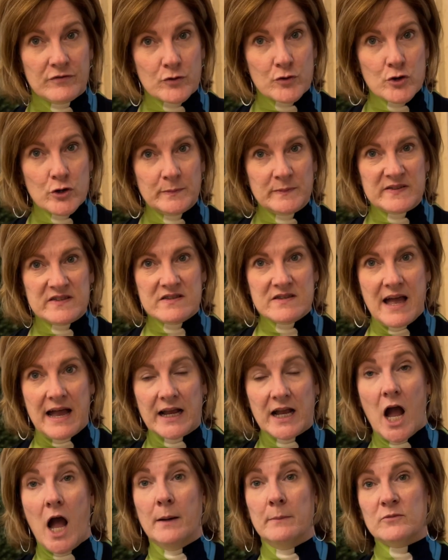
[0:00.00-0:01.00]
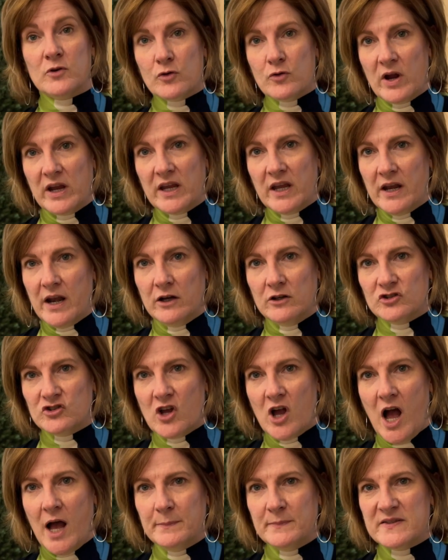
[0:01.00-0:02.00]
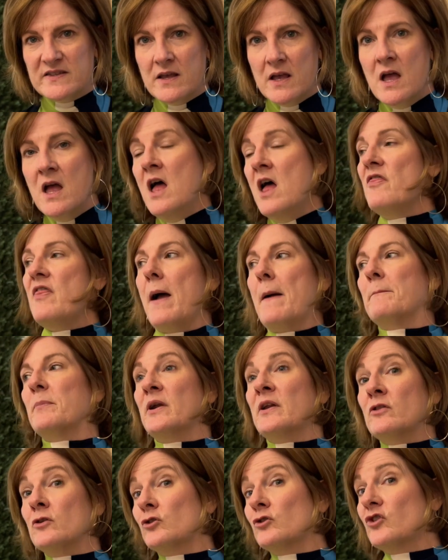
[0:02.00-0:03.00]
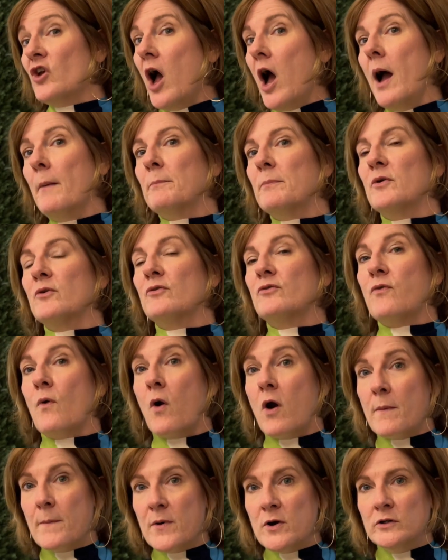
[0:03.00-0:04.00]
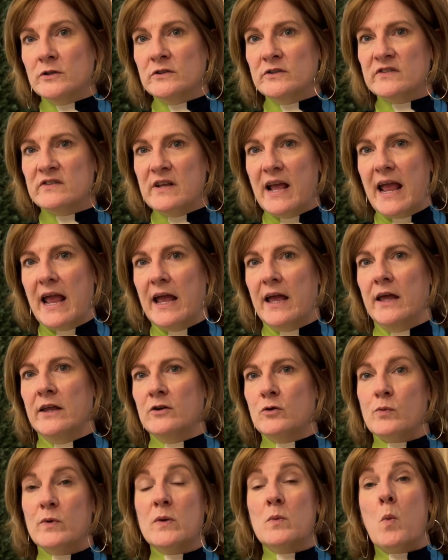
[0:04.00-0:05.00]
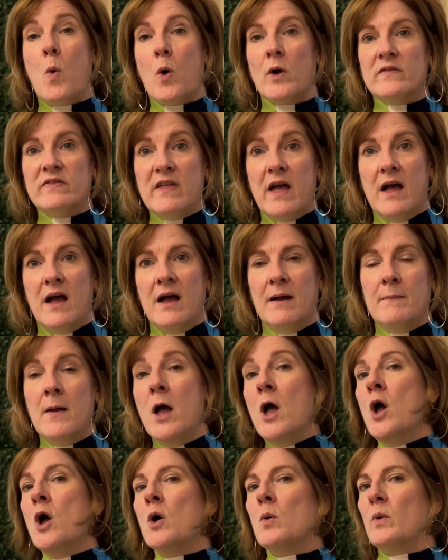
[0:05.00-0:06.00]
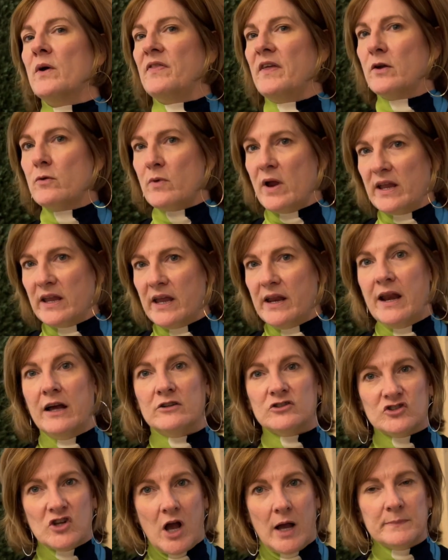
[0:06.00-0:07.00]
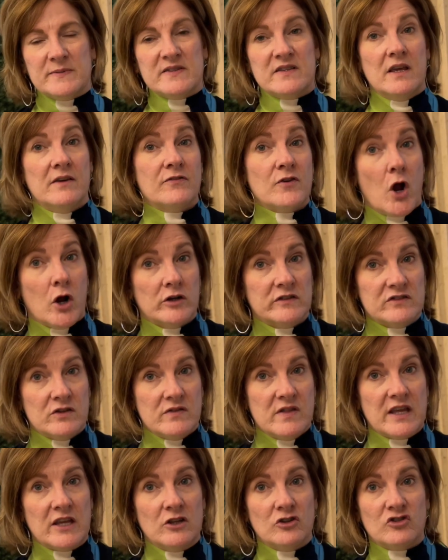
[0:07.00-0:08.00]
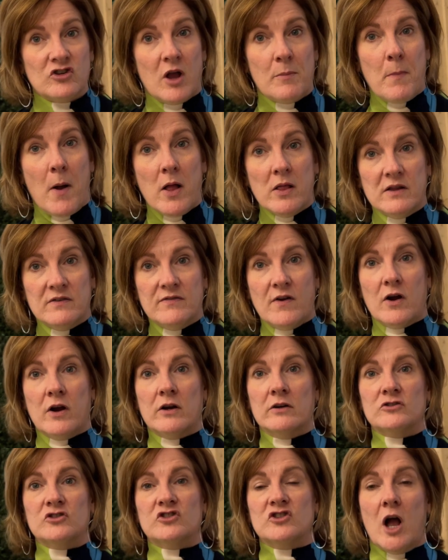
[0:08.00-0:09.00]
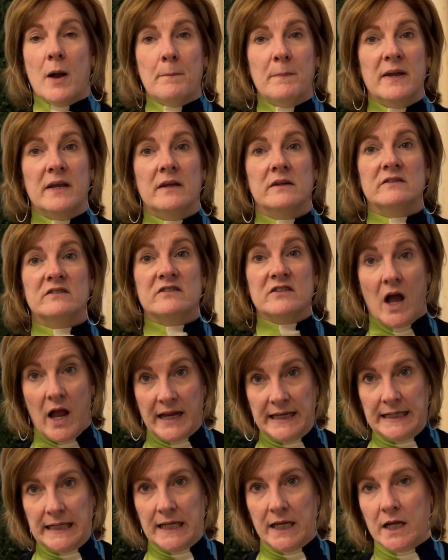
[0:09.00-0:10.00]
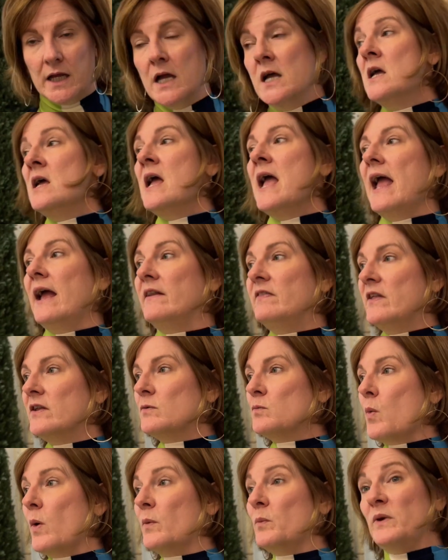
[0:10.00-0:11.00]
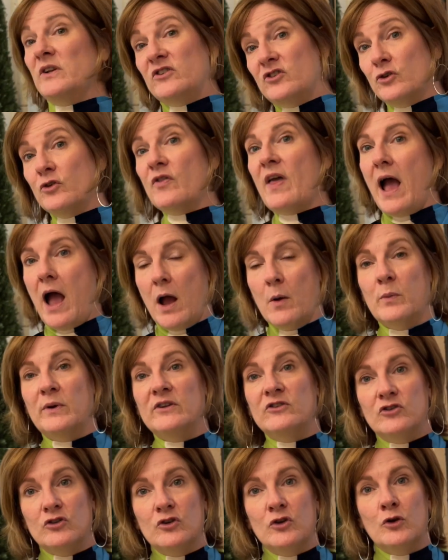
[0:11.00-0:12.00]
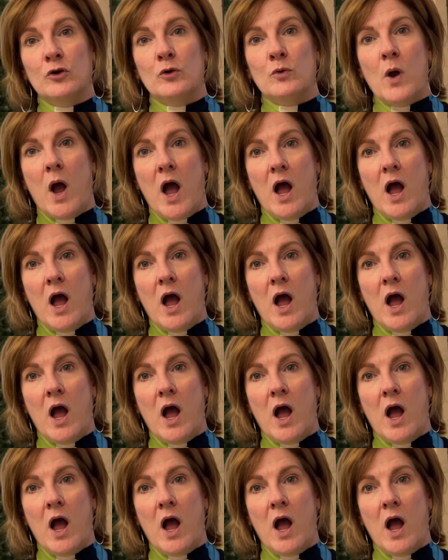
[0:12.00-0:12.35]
groups that come to Grand Canal Shops that bring their top performers and reward them with a Grand Canal Shops gift card so they can shop all of our shopping and dining. And then when we do that, we do